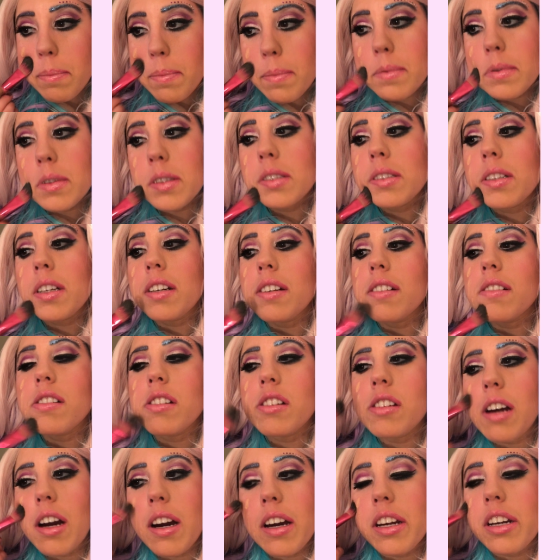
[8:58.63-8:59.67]
I'm just going to
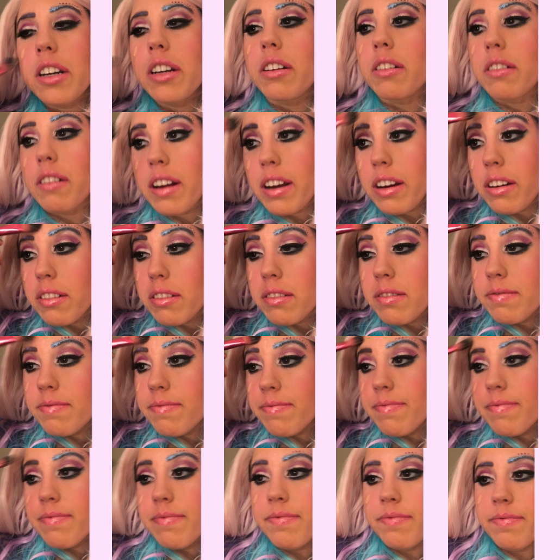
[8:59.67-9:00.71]
dot it around
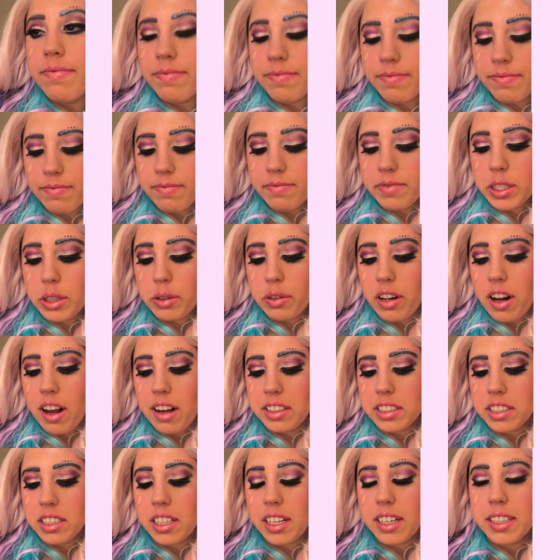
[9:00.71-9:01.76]
so it
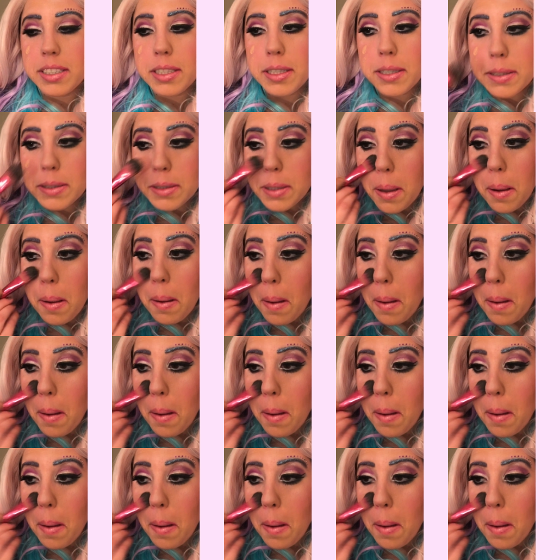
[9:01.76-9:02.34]
oxidizes.